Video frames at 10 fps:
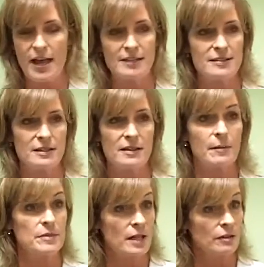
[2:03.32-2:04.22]
That's it.
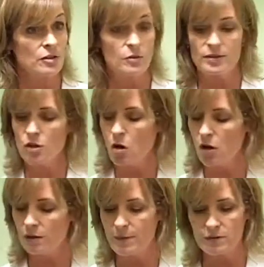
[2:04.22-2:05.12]
I'm telling you, it's
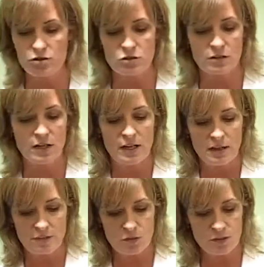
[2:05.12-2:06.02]
all about sugar.
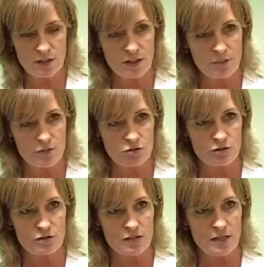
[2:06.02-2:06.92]
If you can keep your
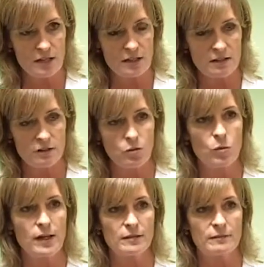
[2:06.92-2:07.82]
sugar steady, you
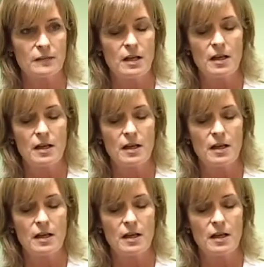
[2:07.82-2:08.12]
win.